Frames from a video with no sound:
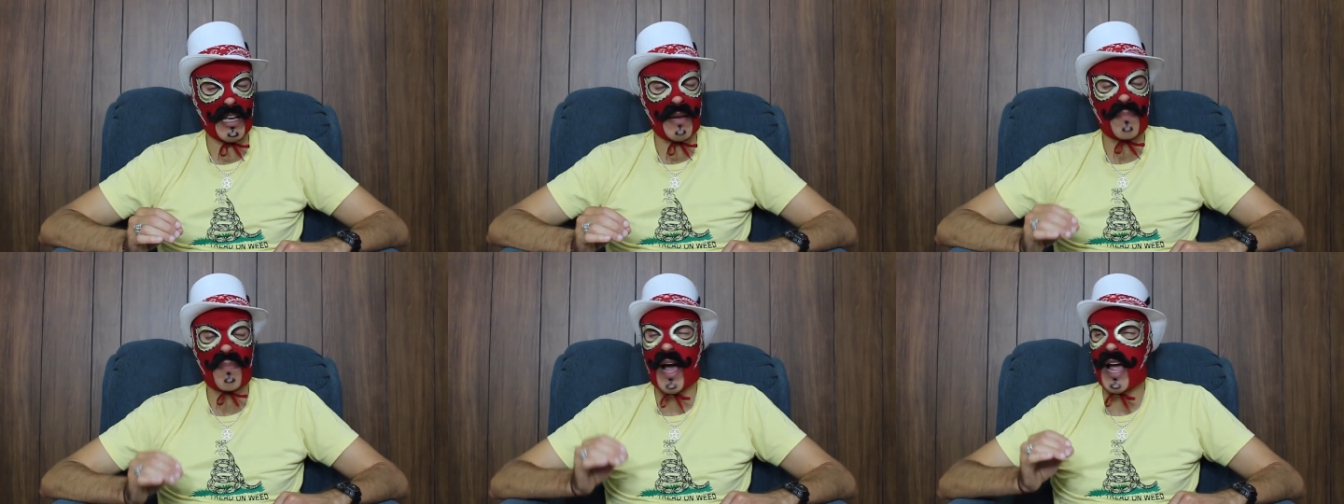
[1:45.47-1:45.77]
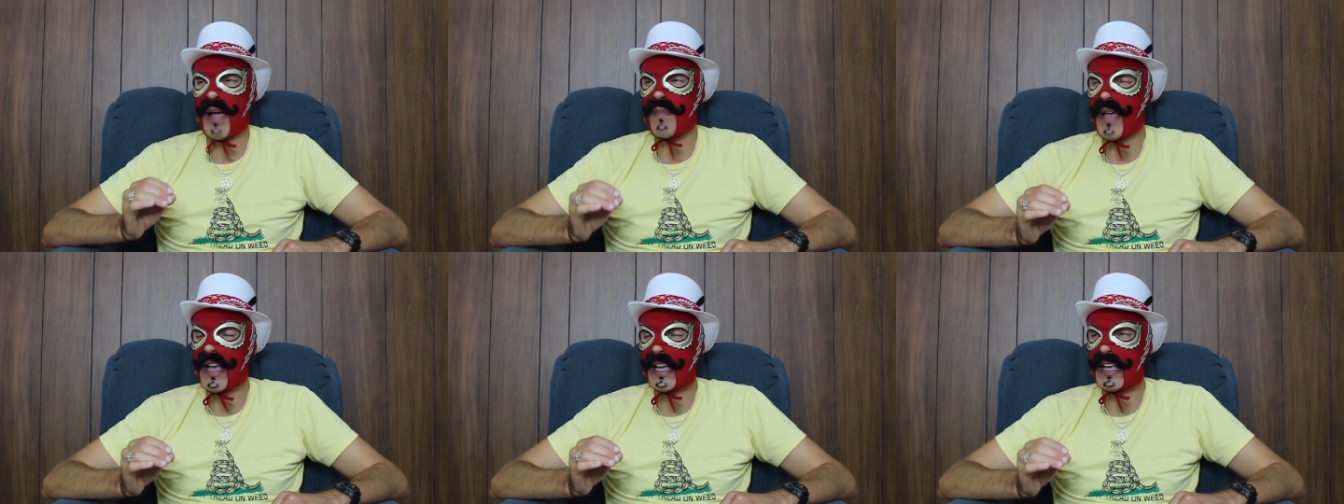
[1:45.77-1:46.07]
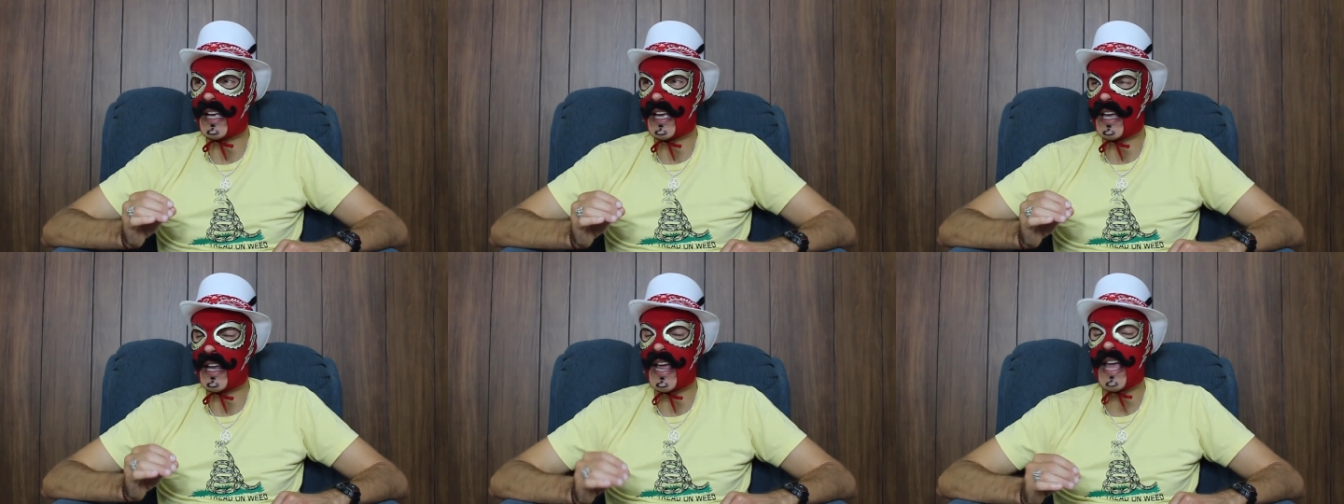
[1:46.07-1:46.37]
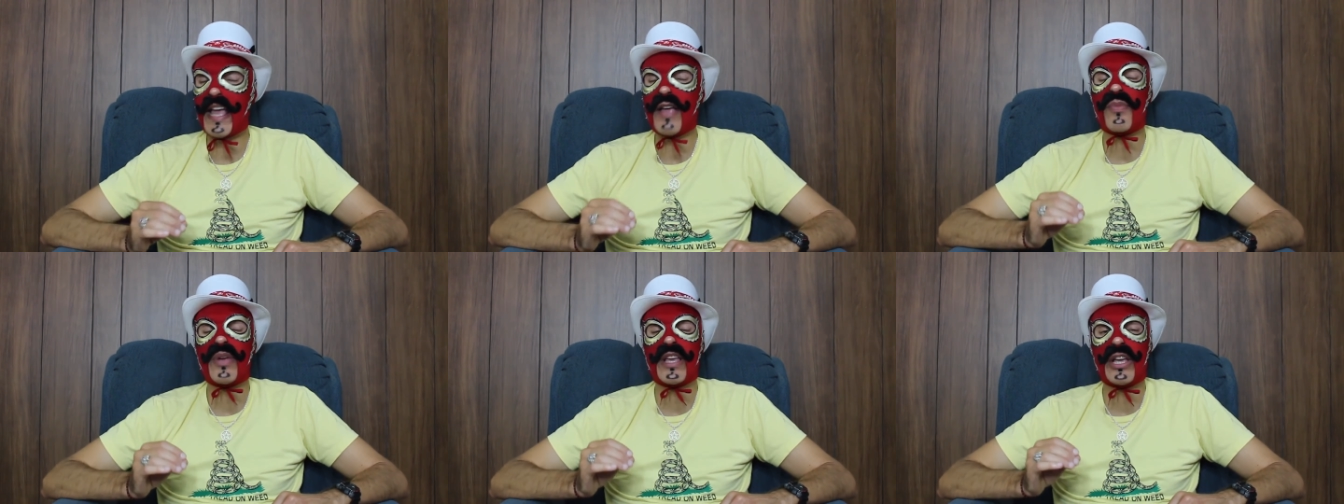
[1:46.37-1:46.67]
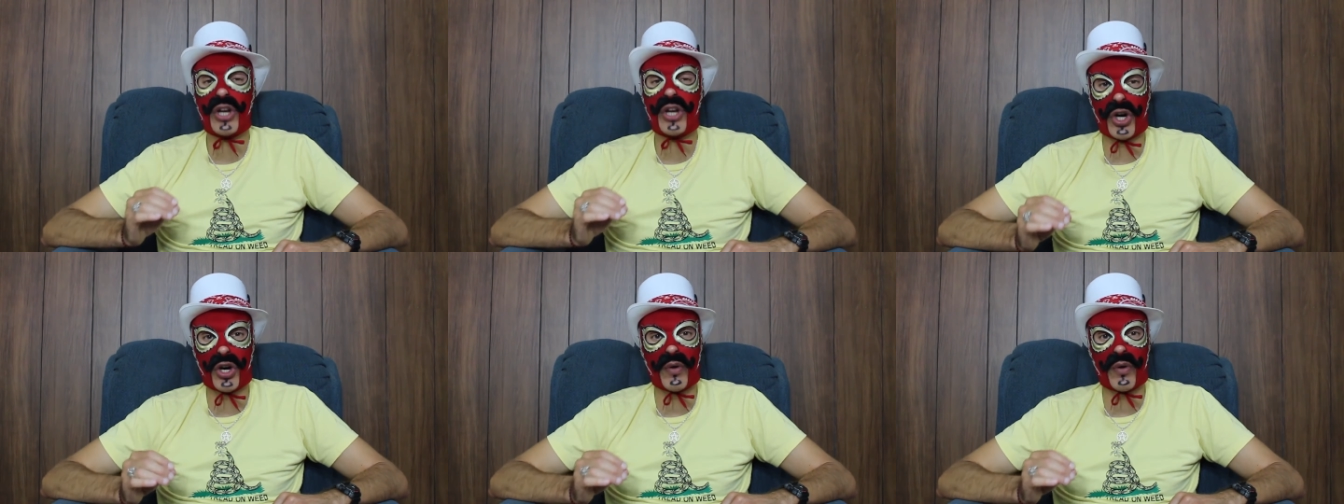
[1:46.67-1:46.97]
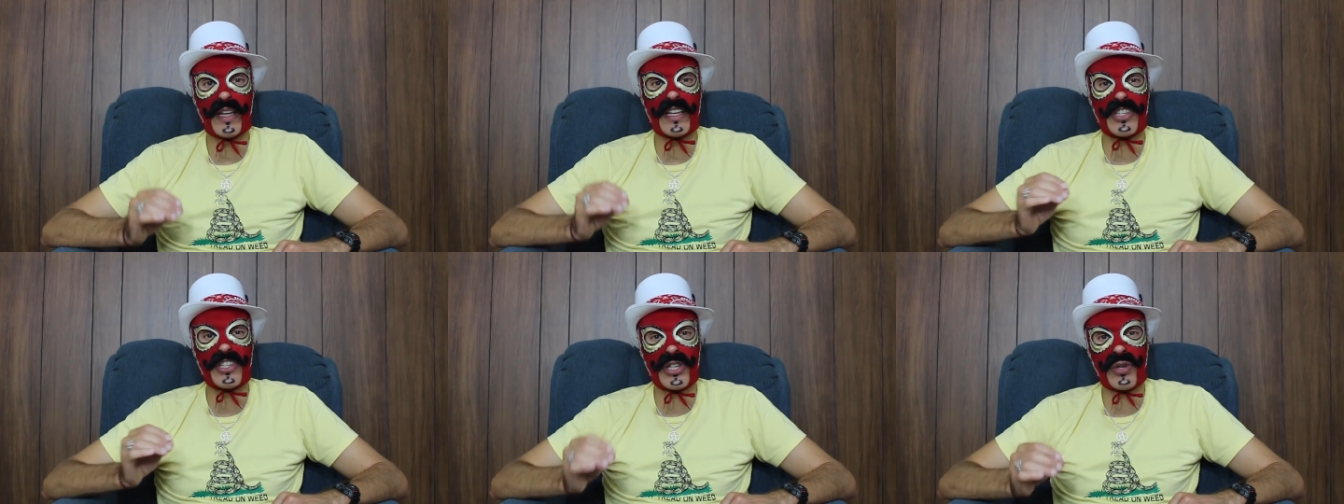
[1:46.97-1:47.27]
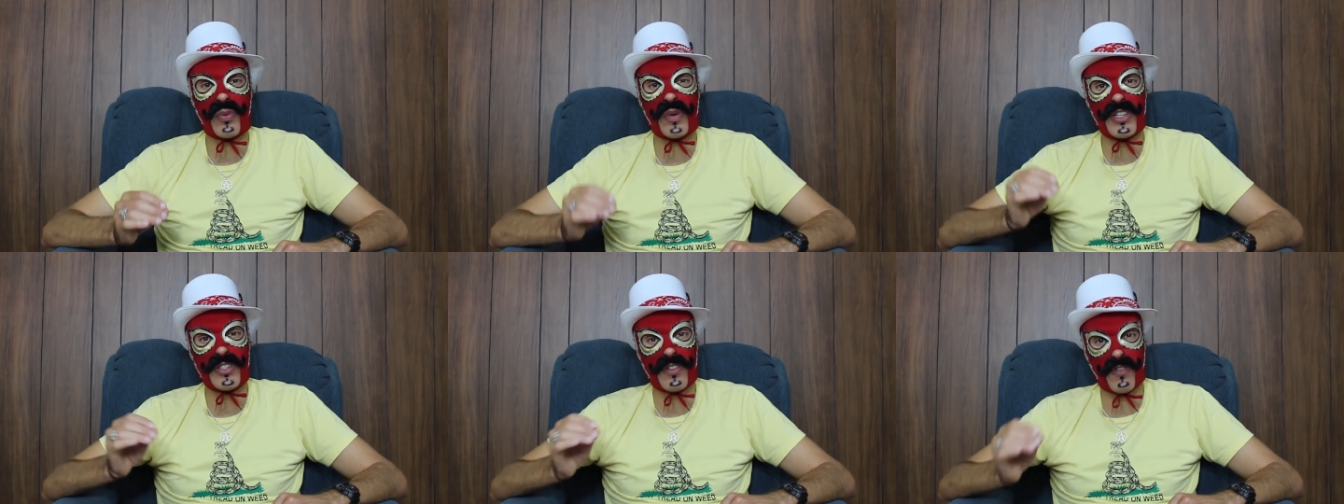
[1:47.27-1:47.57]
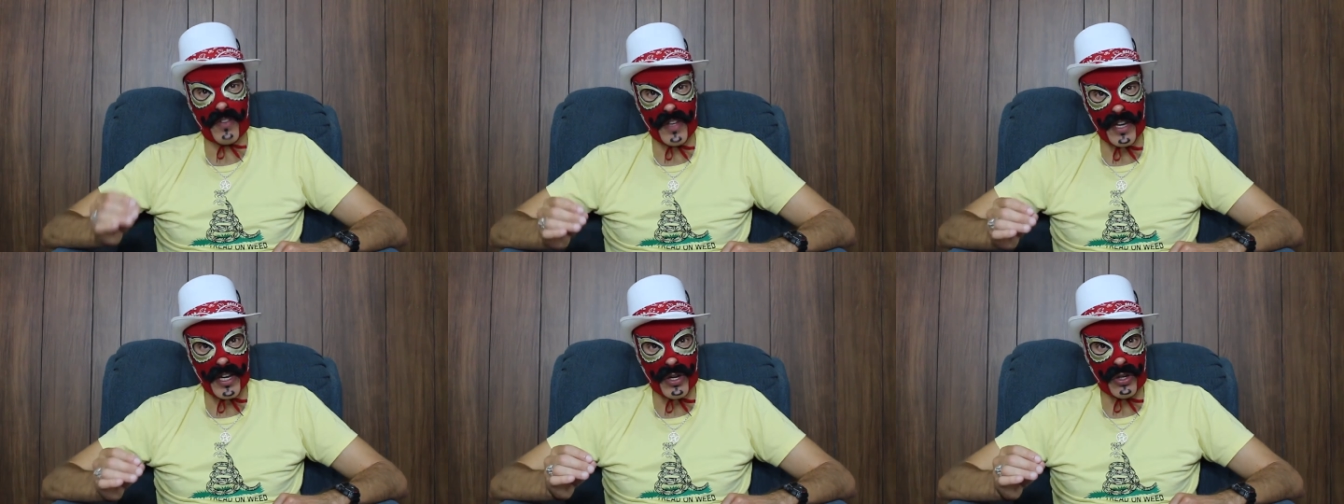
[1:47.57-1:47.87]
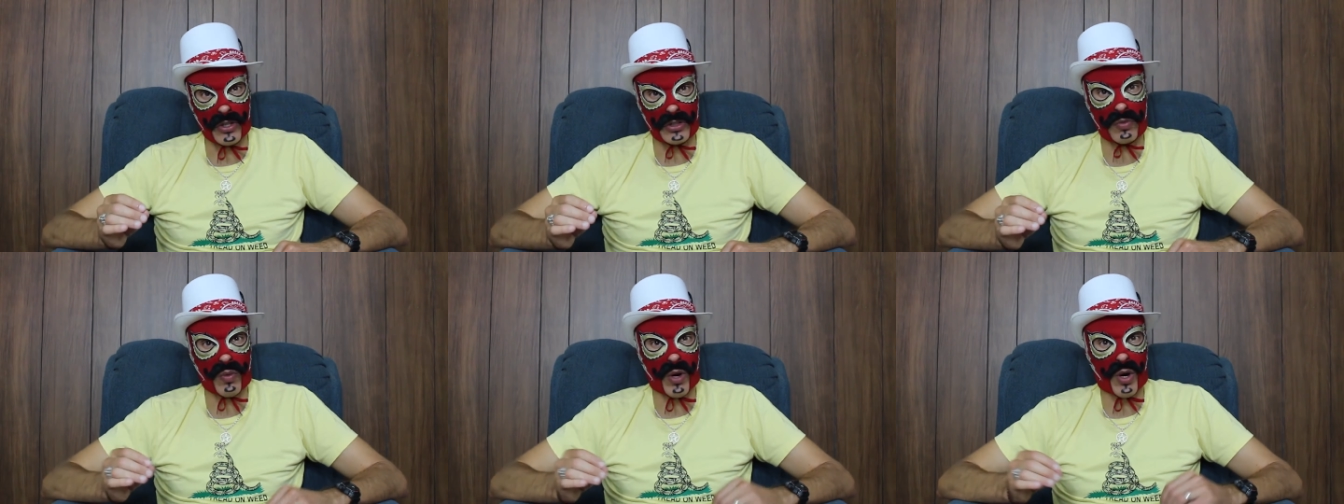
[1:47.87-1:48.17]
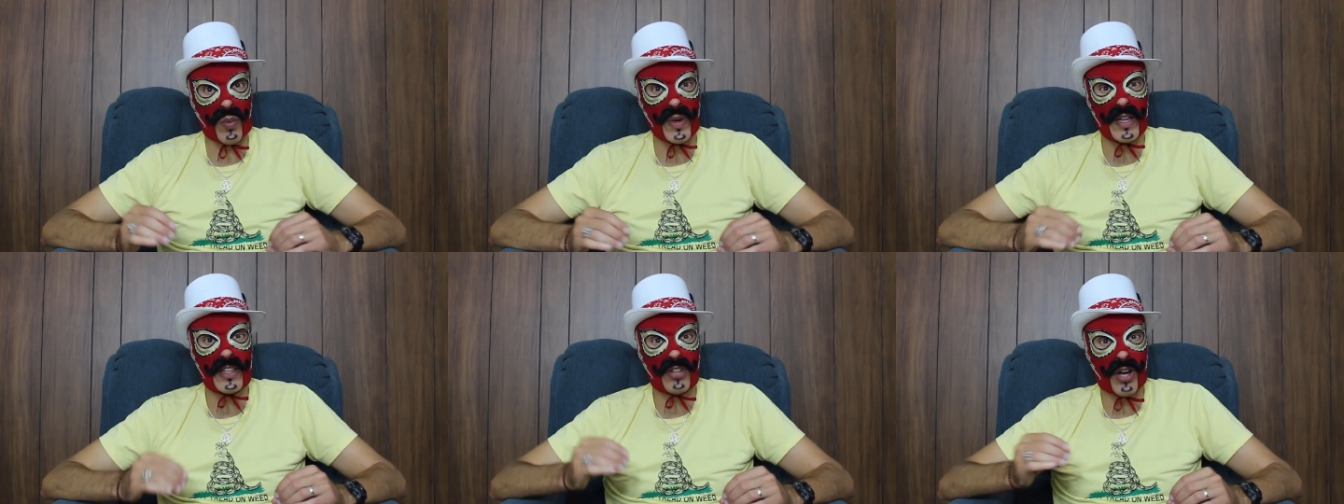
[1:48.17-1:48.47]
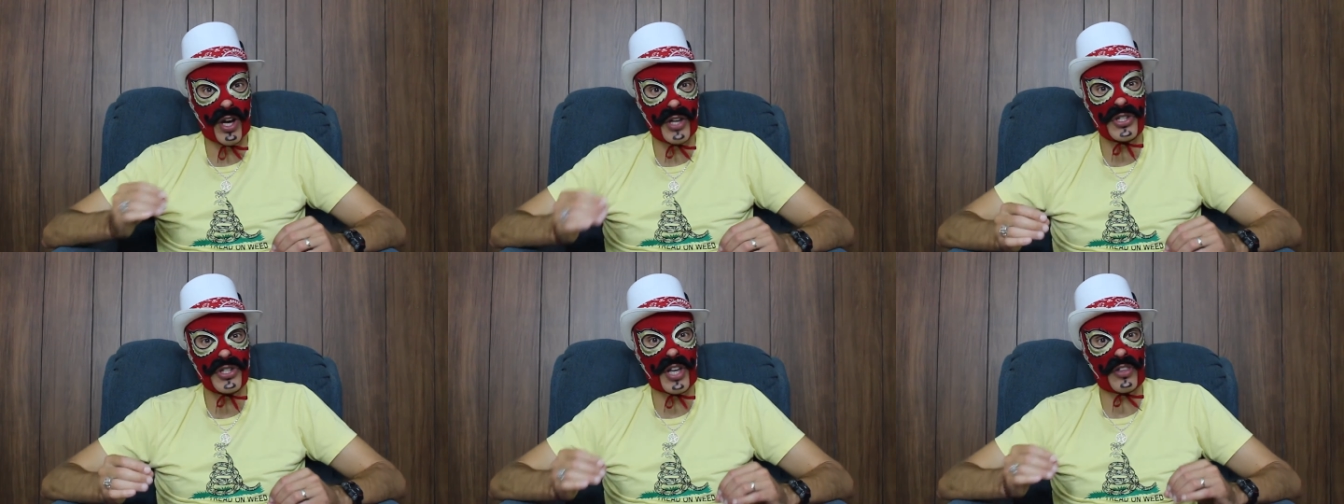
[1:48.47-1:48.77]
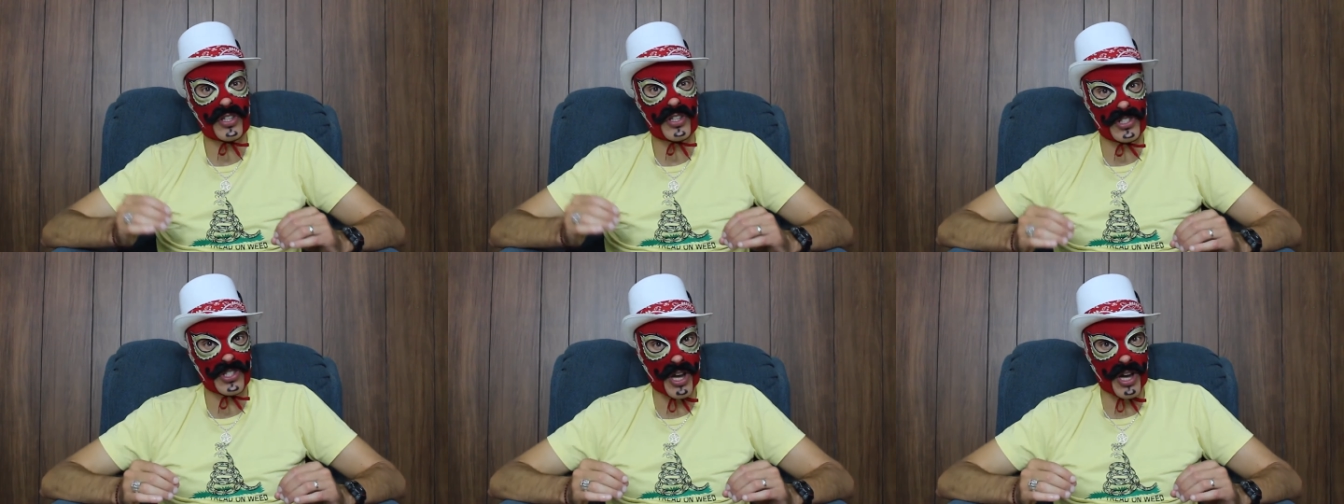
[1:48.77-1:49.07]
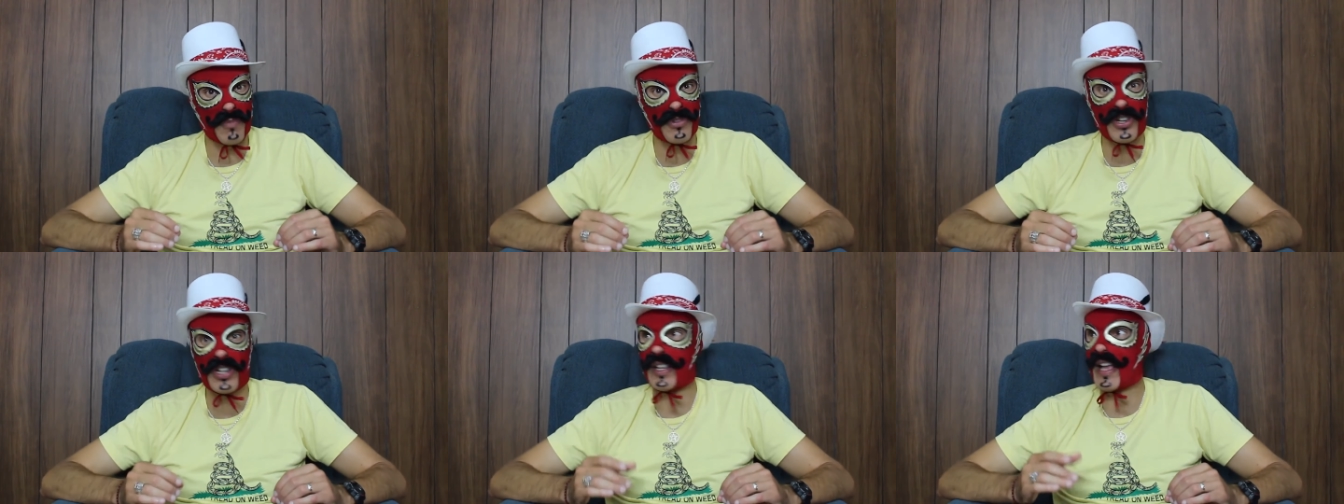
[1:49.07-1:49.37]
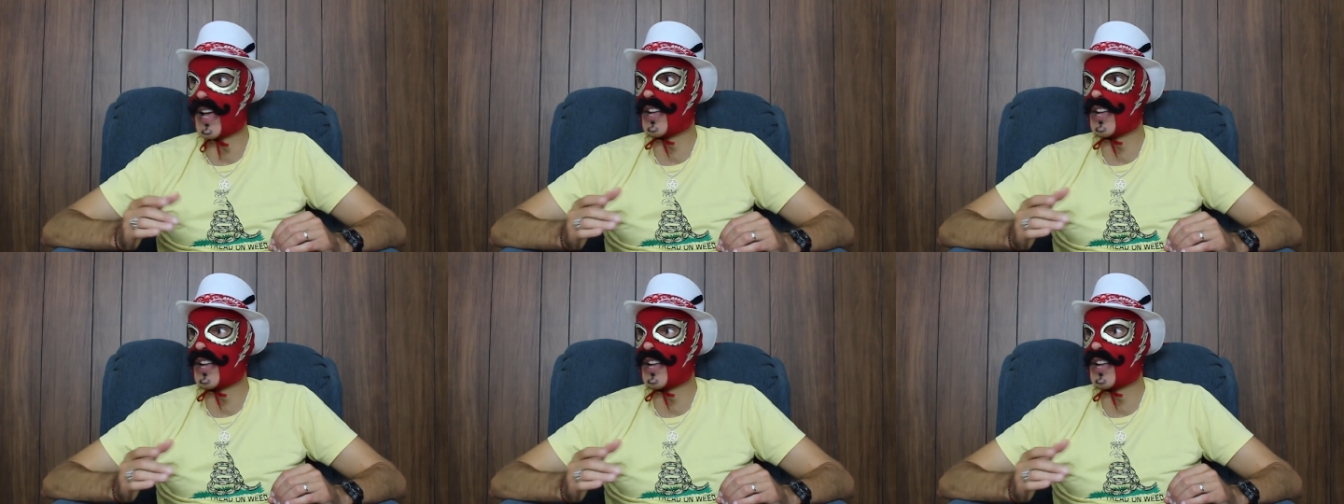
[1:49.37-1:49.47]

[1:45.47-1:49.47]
by making it a recurring series of videos where we touch on the subject